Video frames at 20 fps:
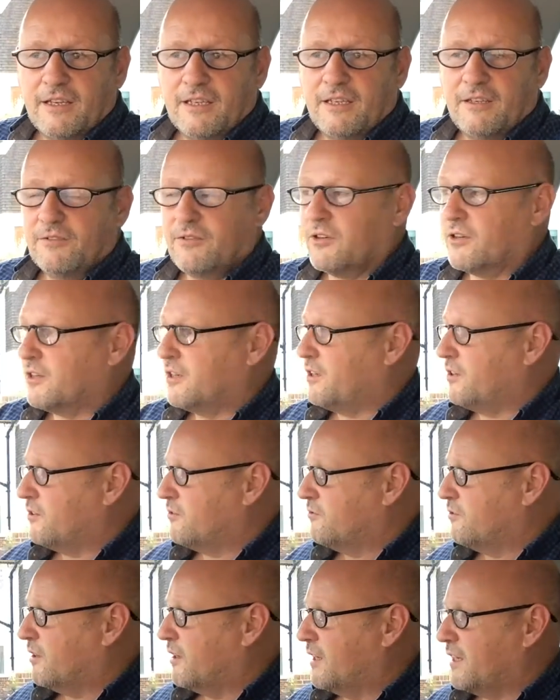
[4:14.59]
you've got to look
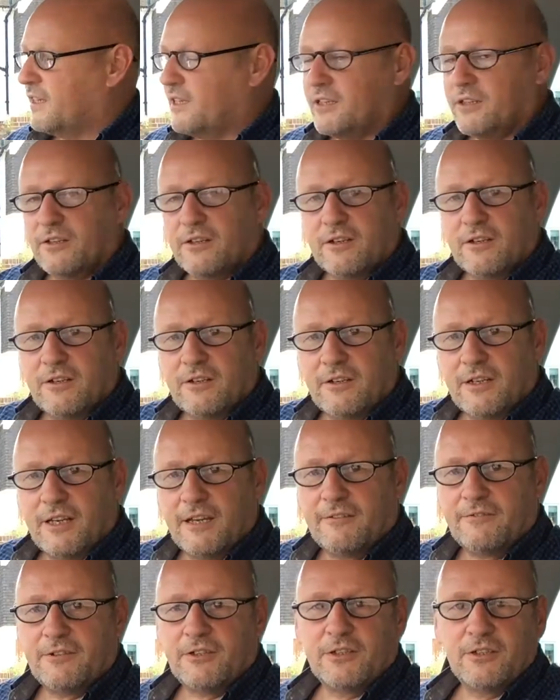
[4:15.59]
right, you've got to look
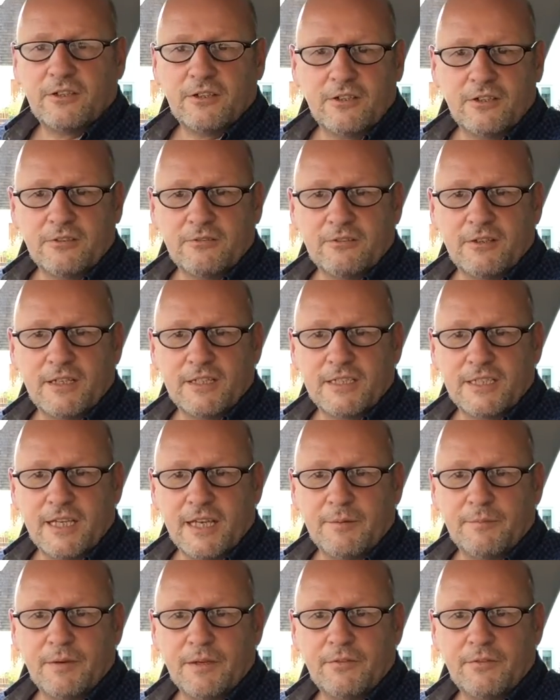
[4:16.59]
left, you've got to look right again,